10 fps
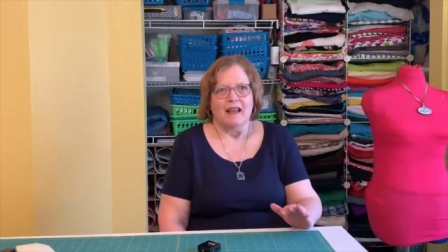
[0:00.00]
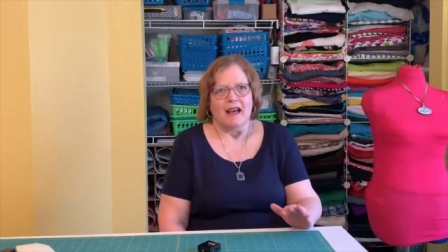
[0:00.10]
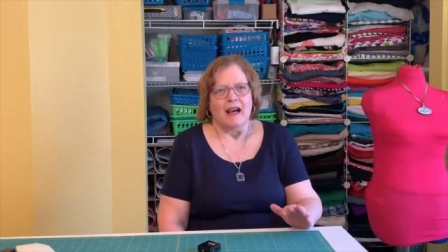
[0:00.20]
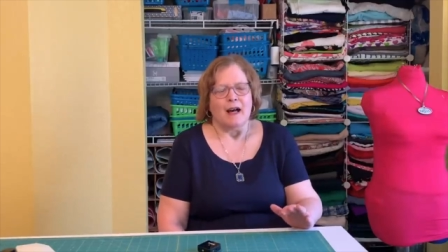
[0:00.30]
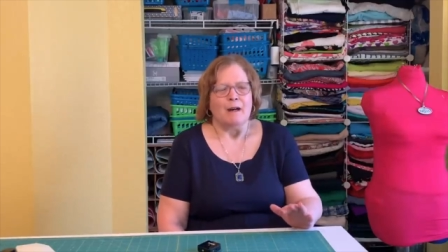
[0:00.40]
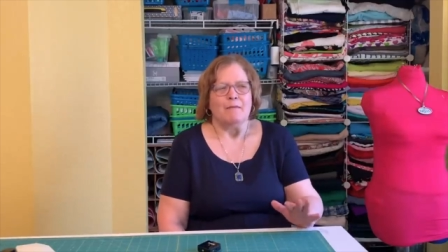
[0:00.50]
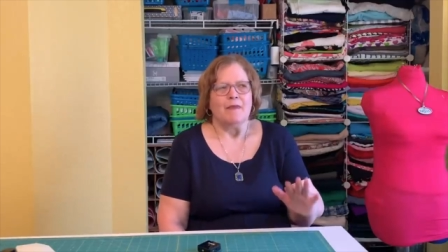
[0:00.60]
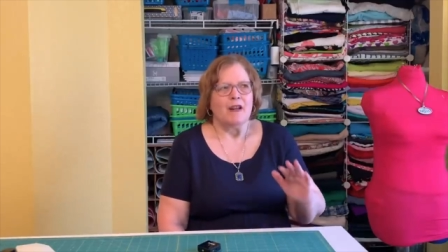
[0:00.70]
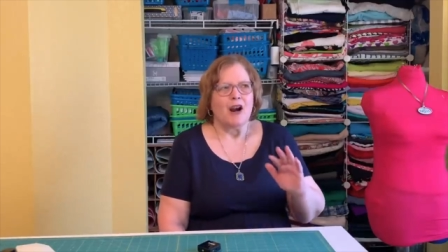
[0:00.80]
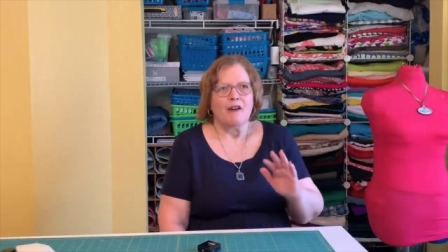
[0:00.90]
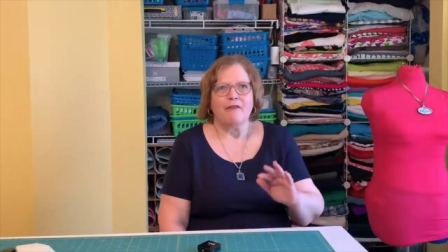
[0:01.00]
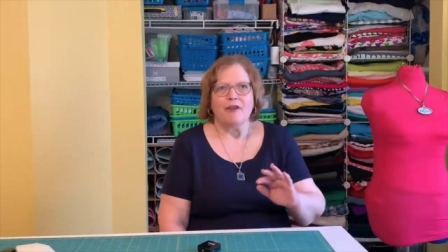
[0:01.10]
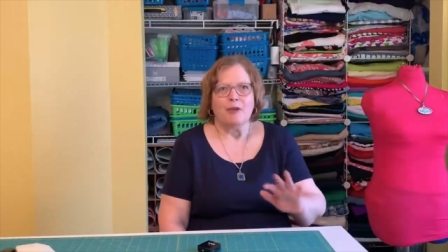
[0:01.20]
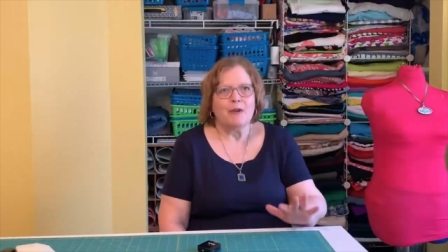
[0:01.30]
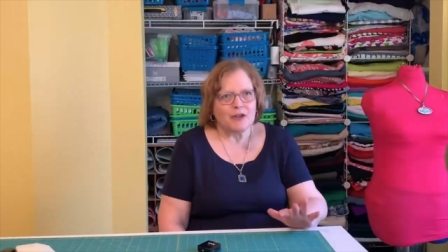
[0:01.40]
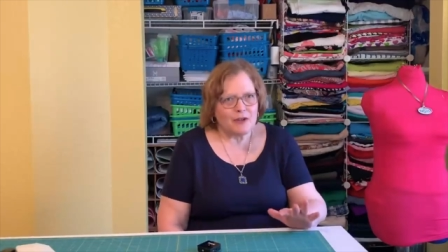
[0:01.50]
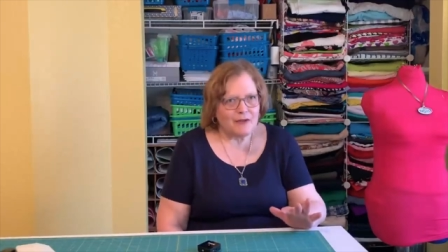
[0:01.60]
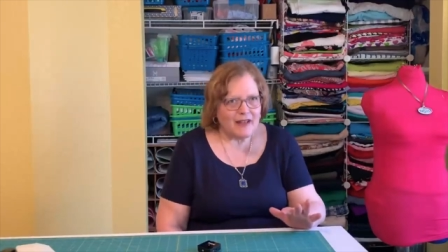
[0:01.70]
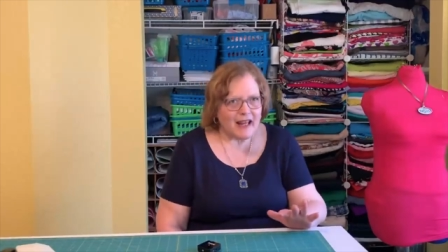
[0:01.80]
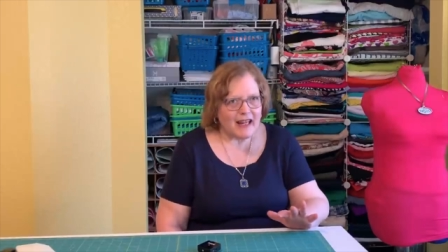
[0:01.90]
There are a few
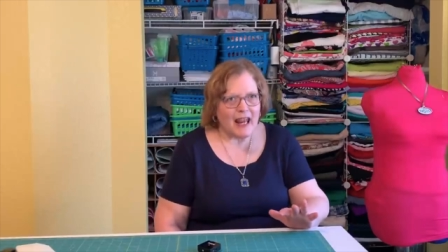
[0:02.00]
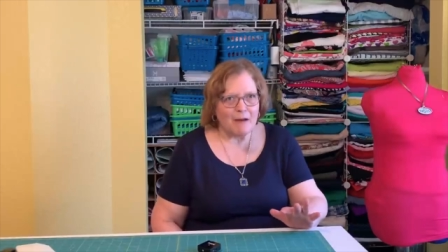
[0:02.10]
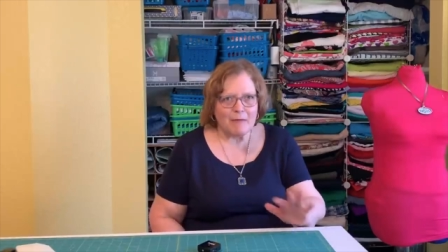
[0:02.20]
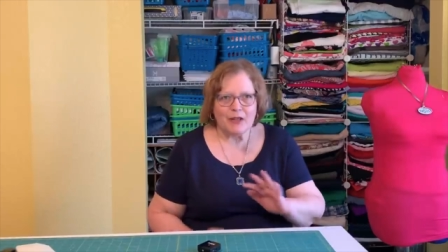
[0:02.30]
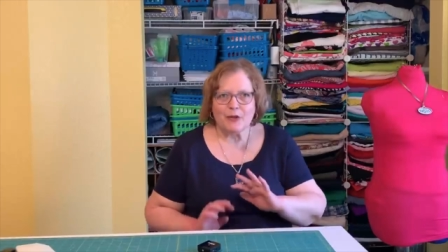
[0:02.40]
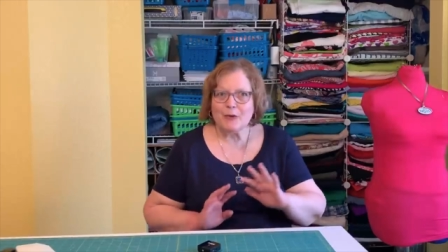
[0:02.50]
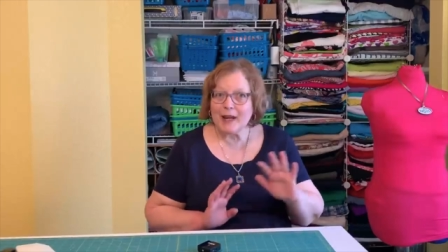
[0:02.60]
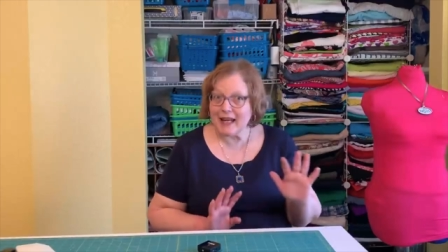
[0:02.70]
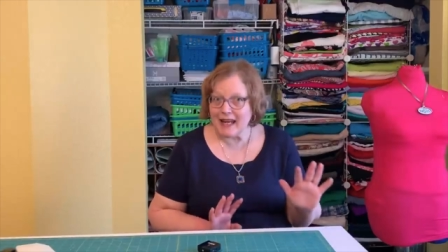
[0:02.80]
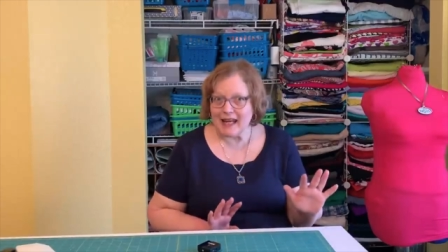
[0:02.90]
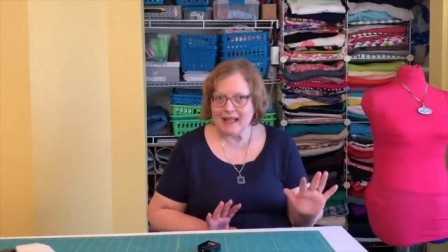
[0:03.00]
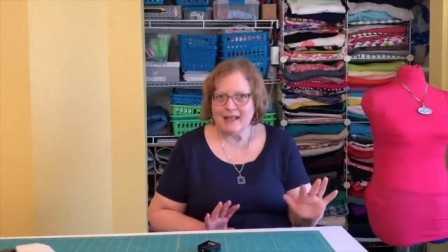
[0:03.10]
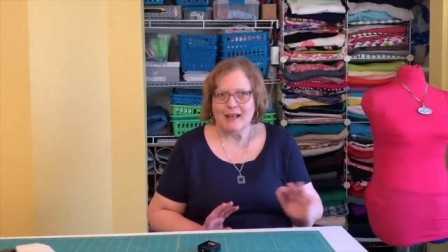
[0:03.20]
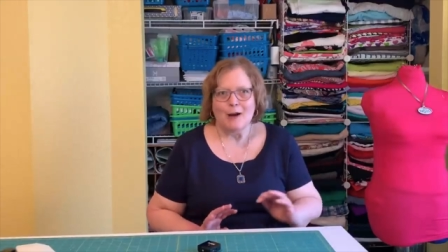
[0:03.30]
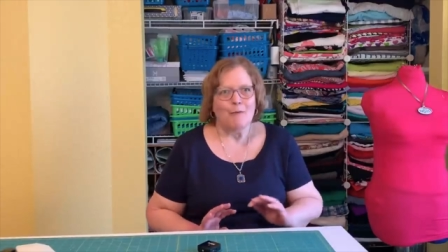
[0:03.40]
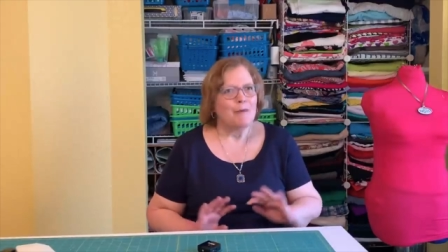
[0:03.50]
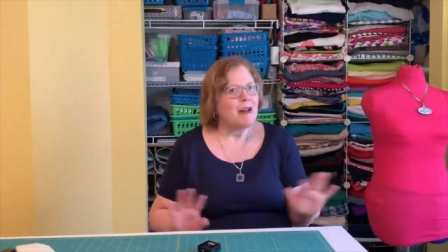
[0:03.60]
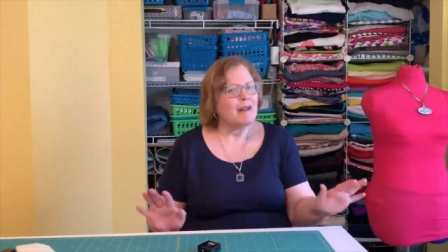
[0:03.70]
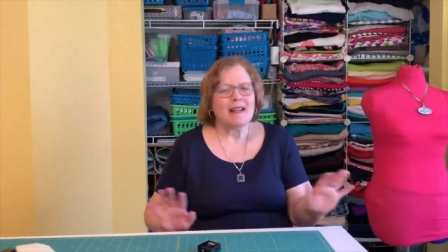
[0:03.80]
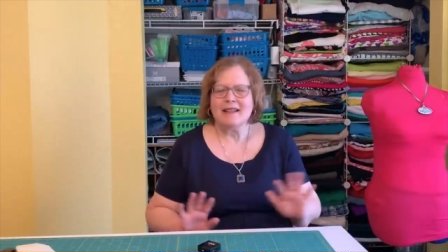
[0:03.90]
issues that can be tricky,
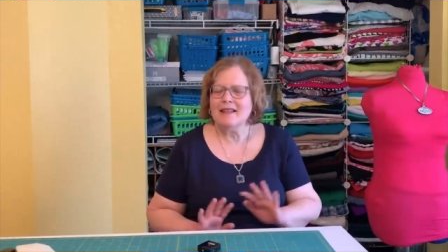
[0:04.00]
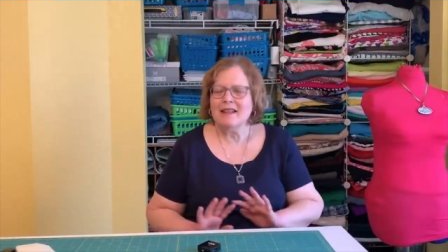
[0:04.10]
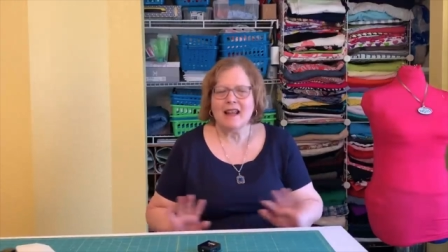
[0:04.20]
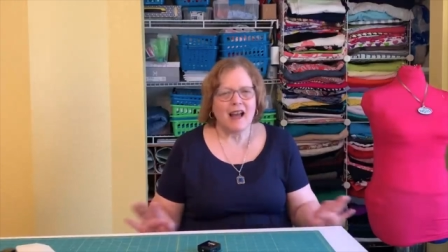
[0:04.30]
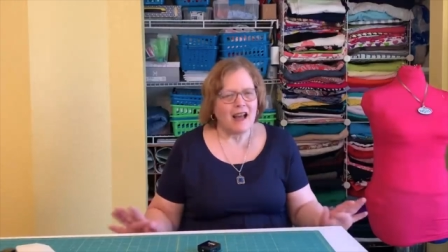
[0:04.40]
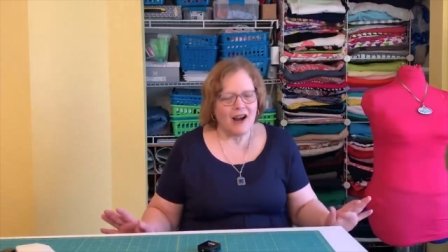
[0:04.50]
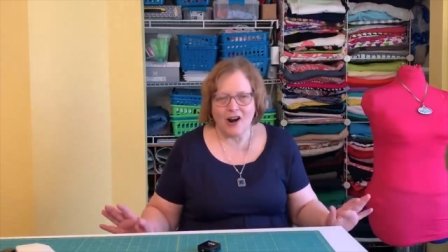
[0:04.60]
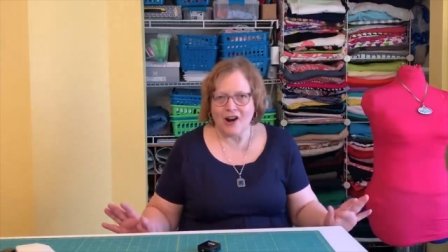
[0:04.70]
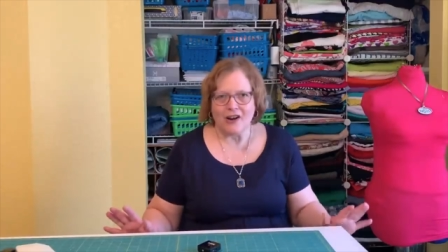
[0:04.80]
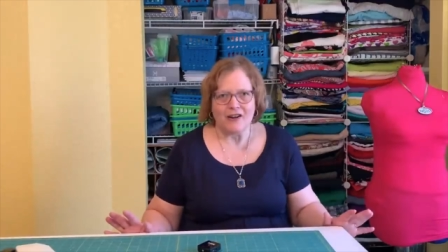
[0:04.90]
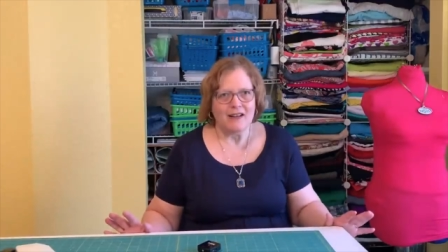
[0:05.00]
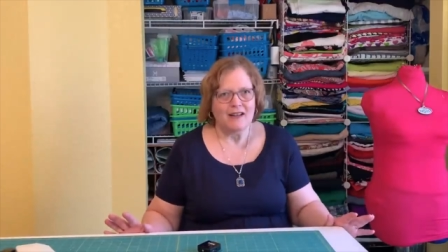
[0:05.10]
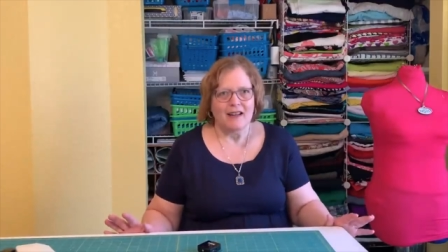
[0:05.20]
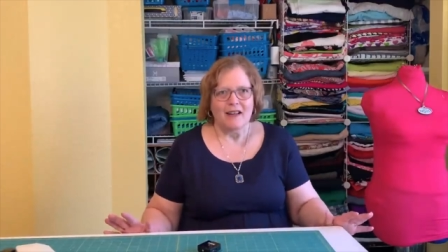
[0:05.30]
but it's not hard.